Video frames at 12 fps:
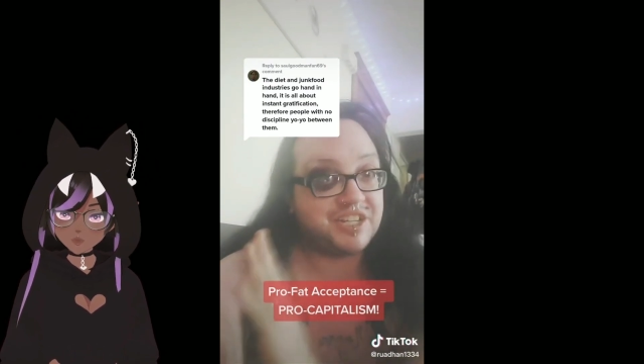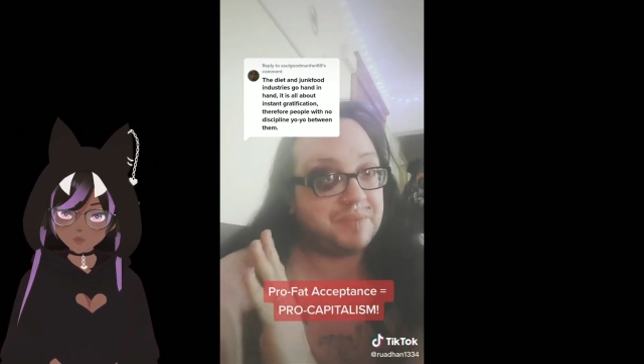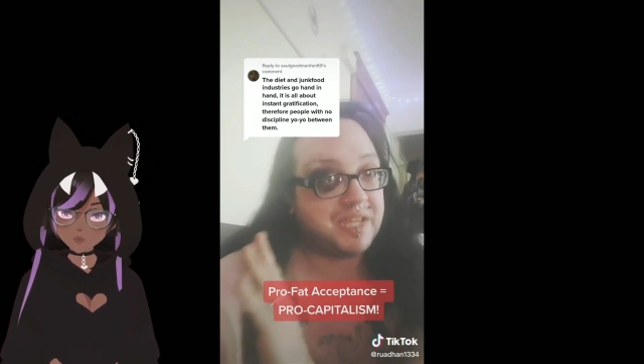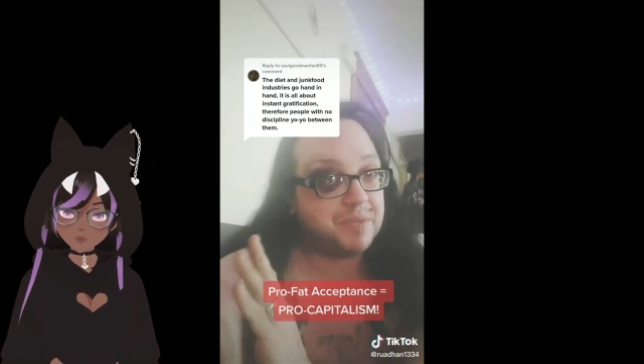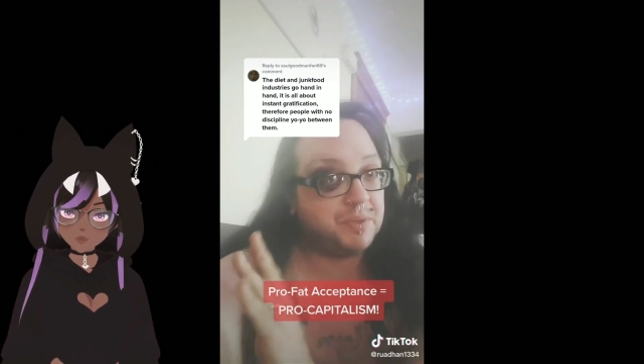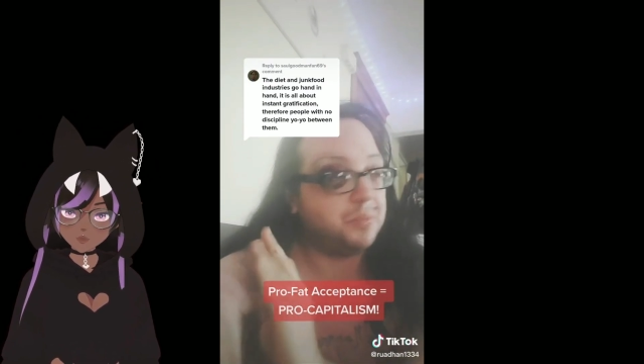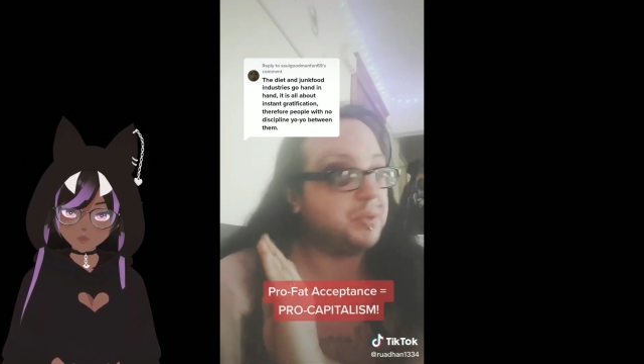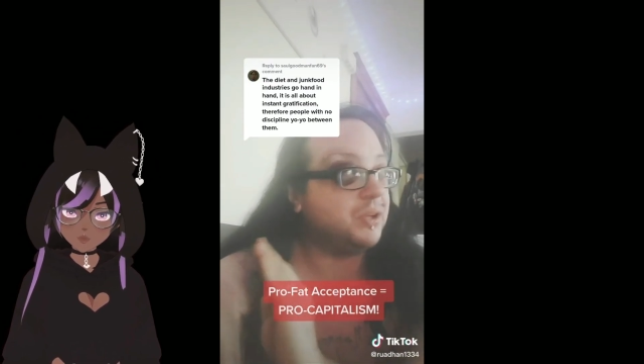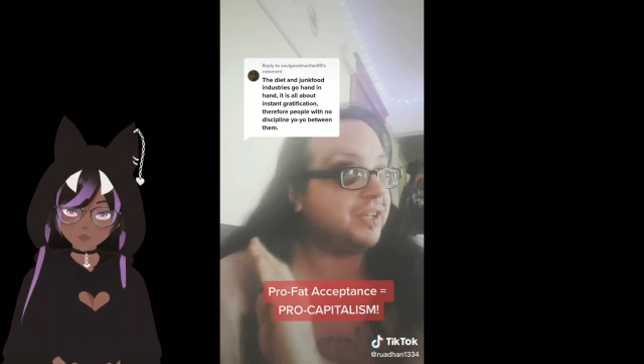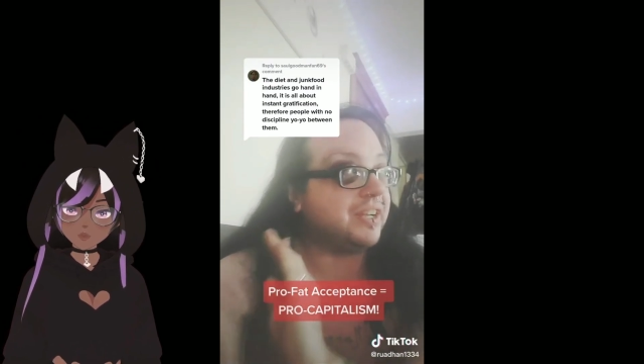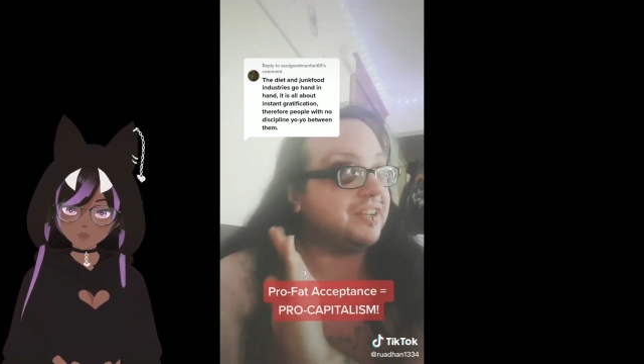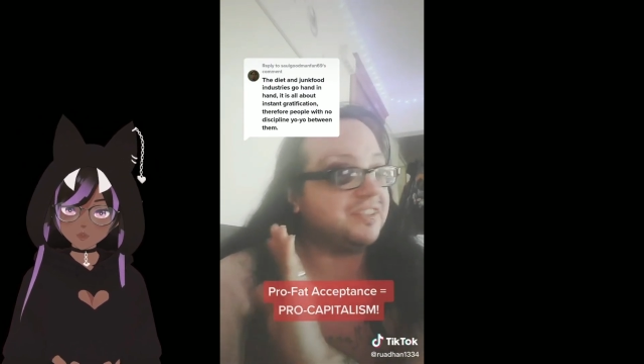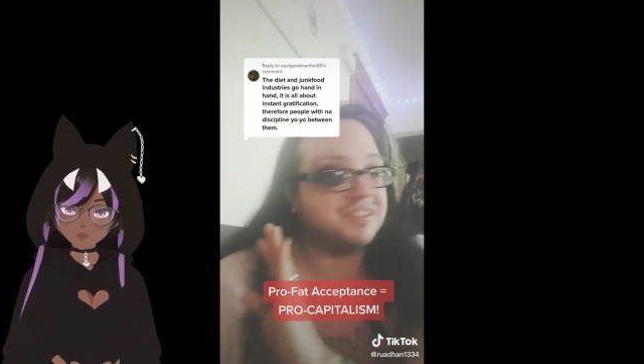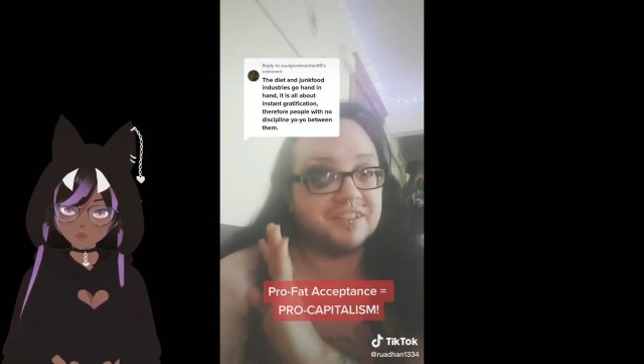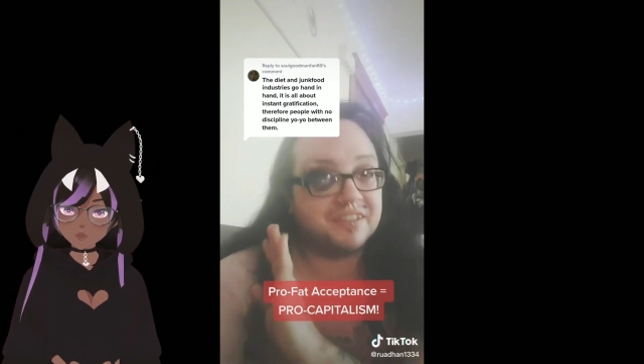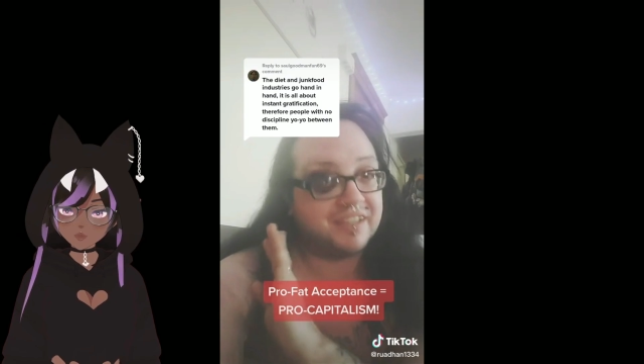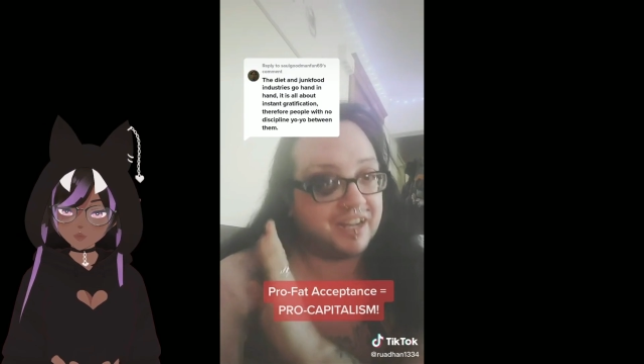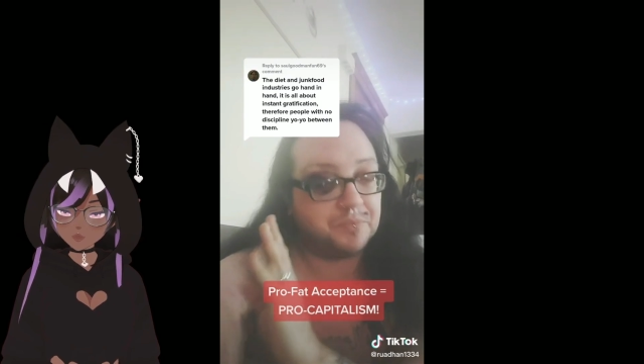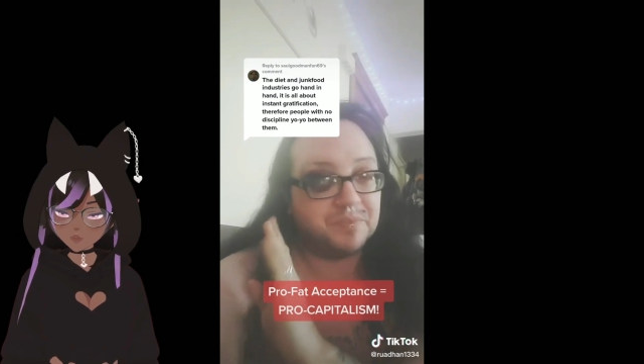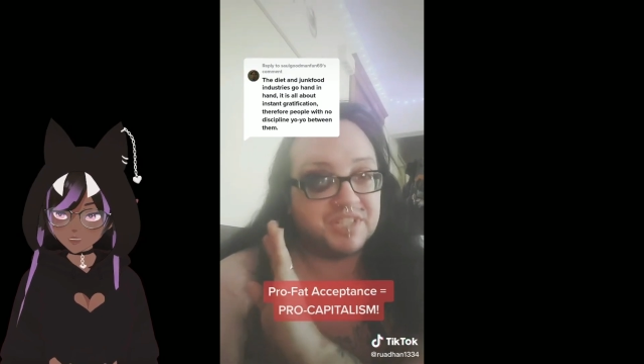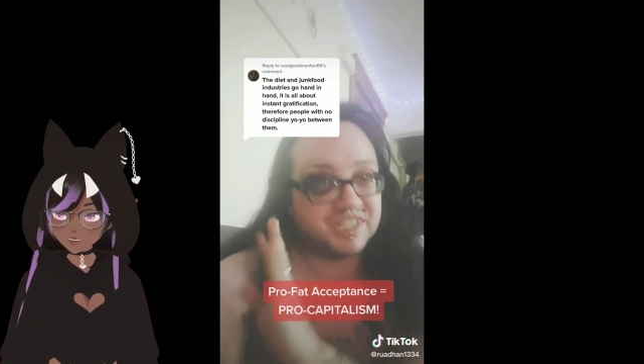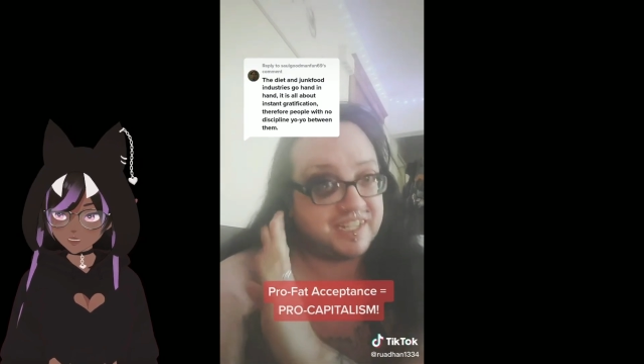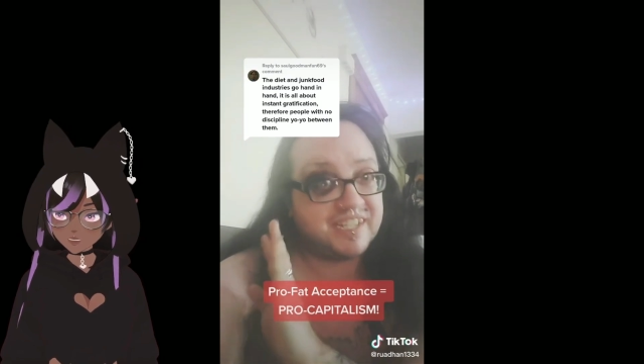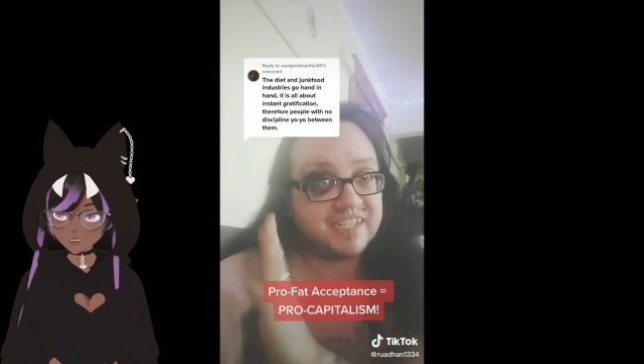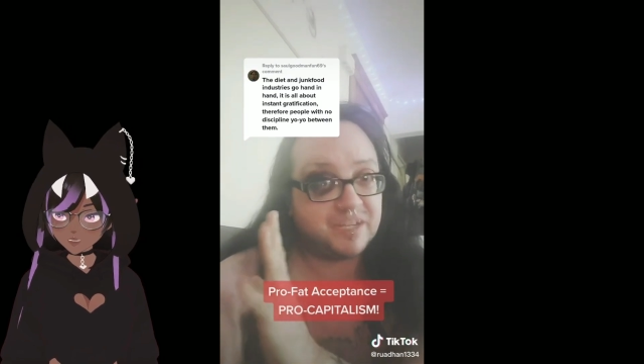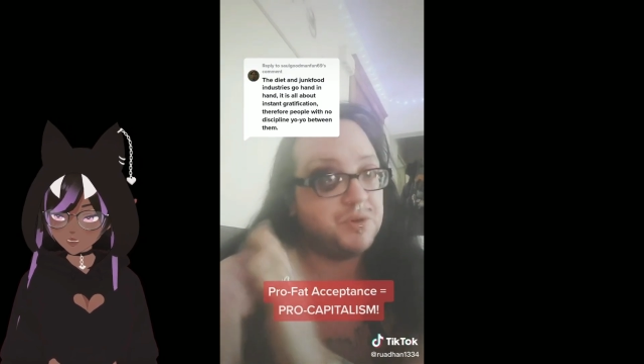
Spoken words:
people pulling, sleazy